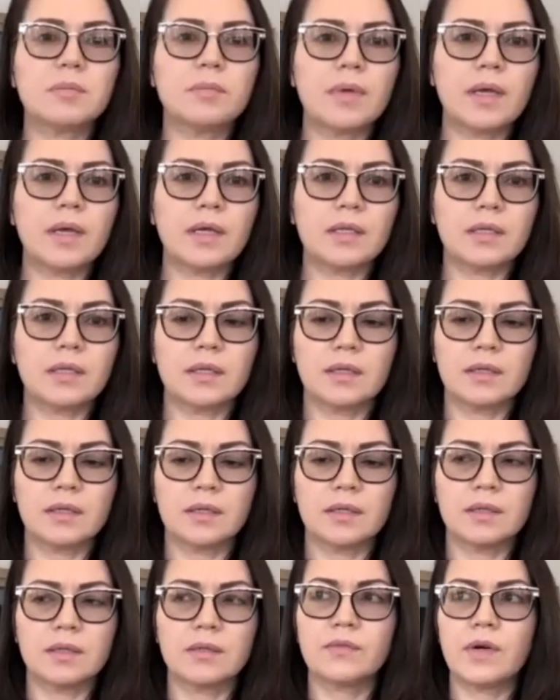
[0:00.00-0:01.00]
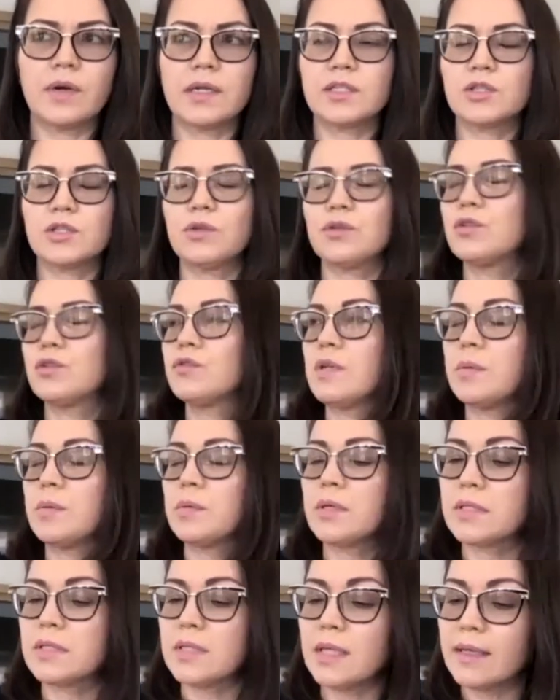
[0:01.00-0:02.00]
man, right? Sorry to tell you,
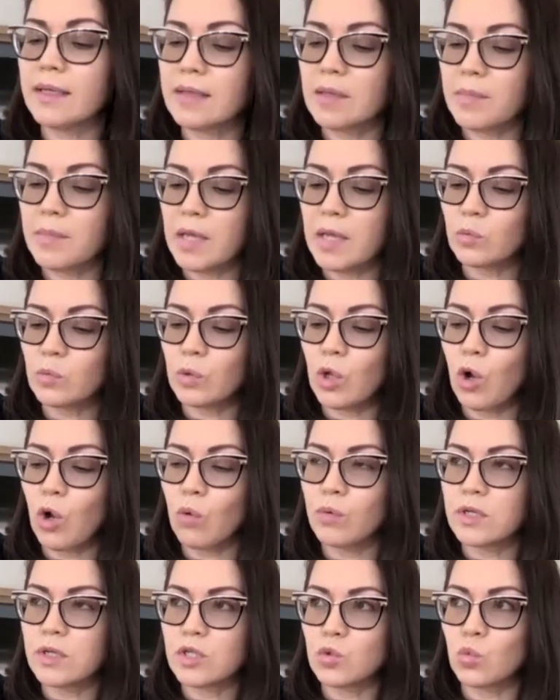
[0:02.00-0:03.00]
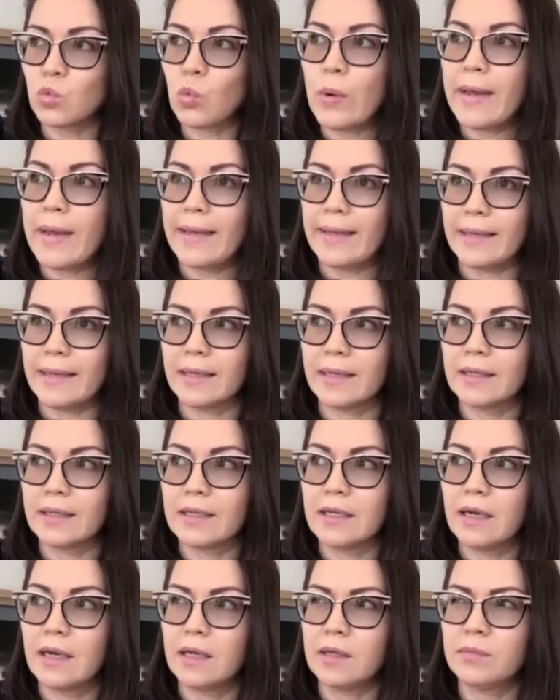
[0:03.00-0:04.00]
it's not like the man will always win.
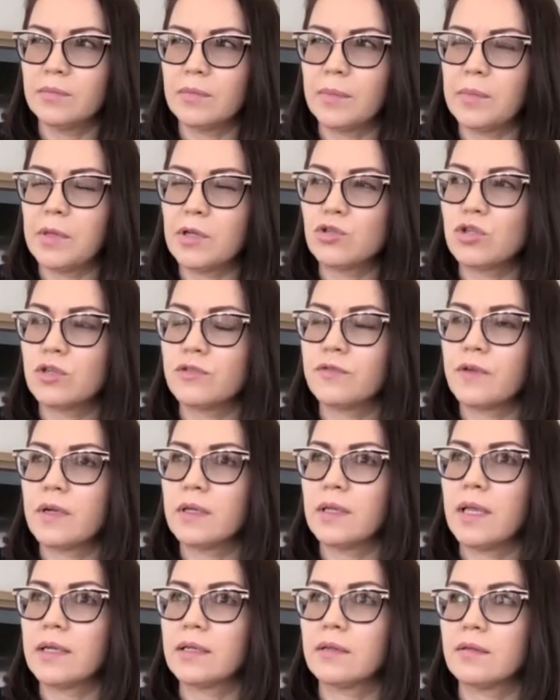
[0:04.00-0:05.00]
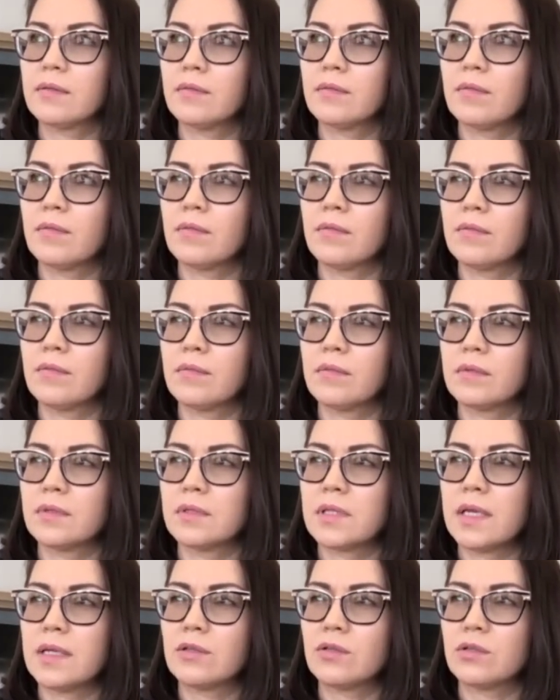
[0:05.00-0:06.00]
I'm not sure if I like
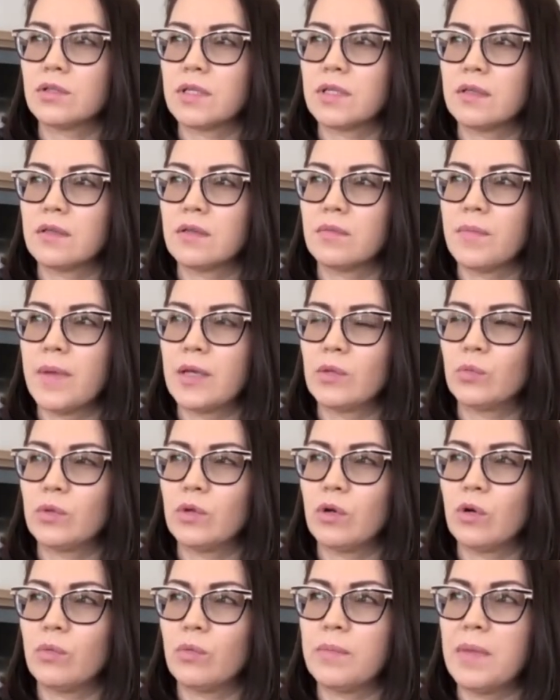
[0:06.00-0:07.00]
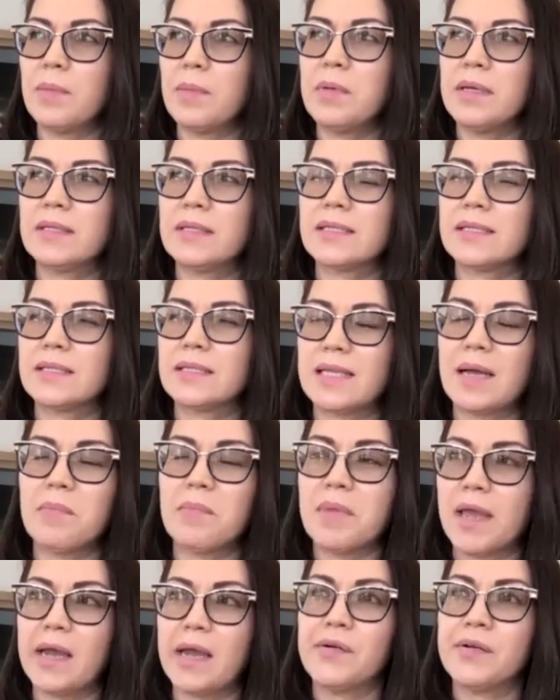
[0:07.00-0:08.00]
to say the man will, maybe in
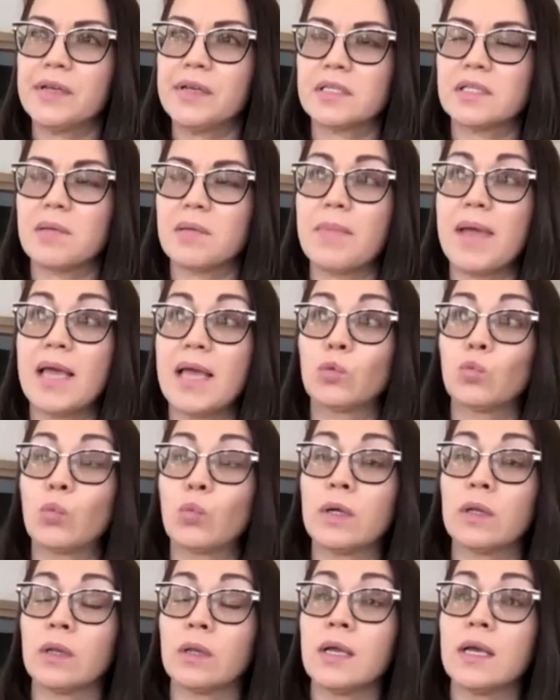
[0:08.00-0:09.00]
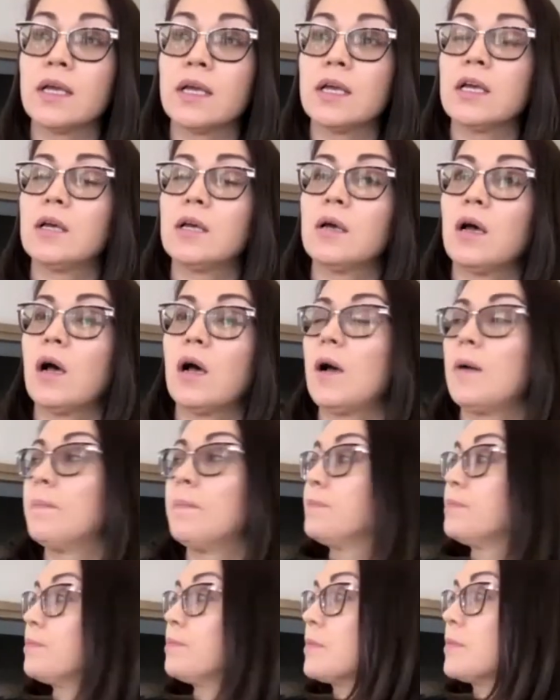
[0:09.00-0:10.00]
some areas the man will
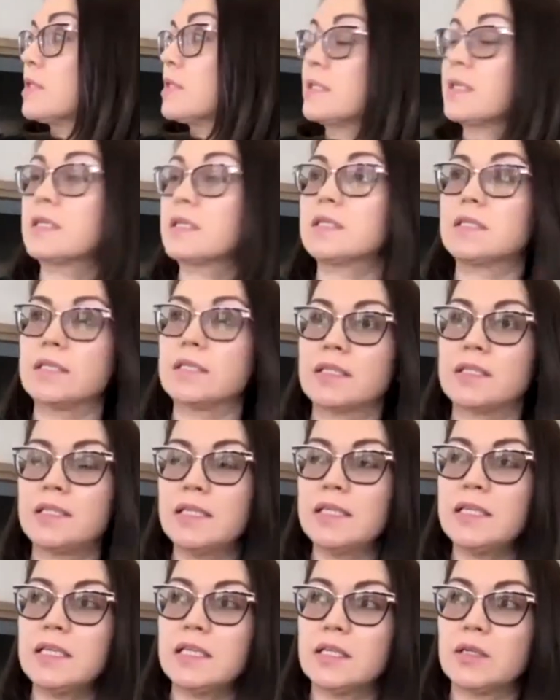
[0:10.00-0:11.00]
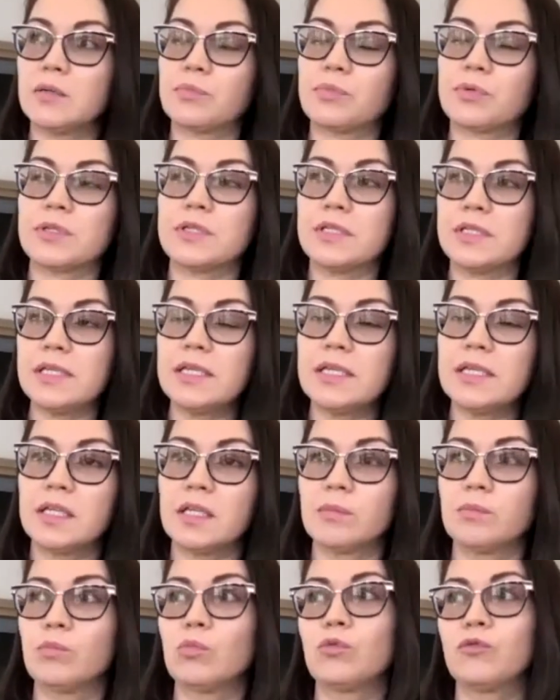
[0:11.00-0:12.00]
succeed and proceed
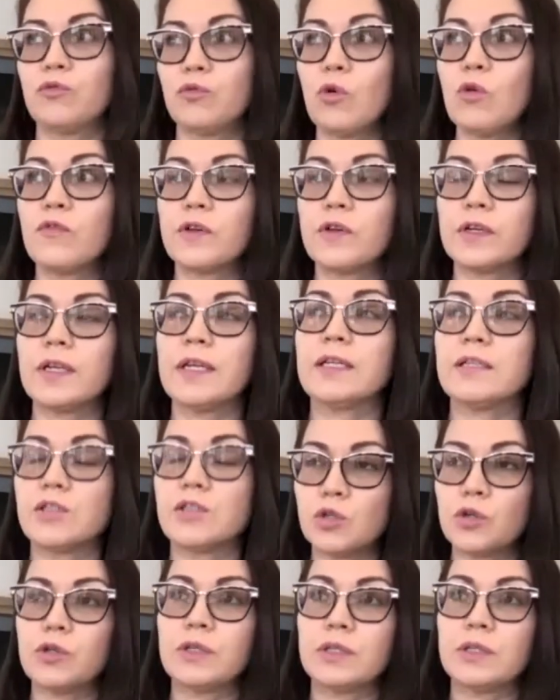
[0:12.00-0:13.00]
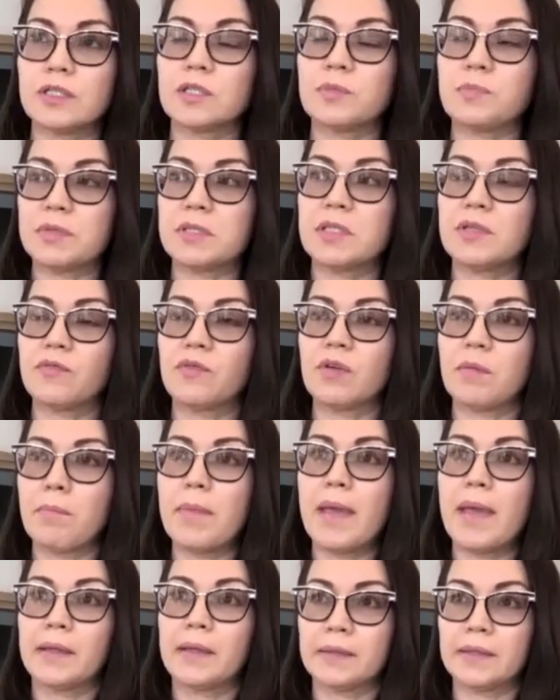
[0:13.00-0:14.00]
and move forward in certain specific
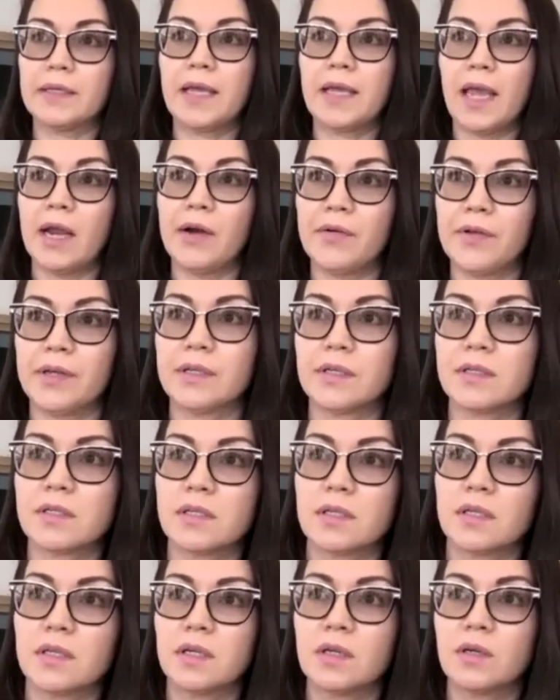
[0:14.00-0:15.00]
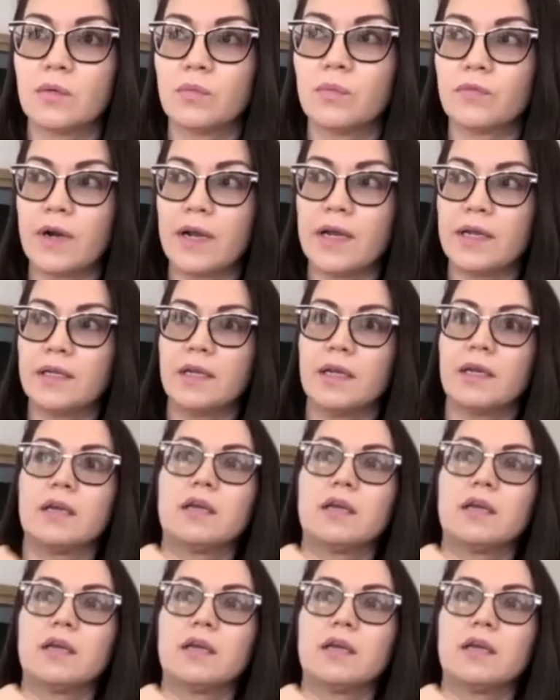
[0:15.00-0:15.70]
manly areas, right?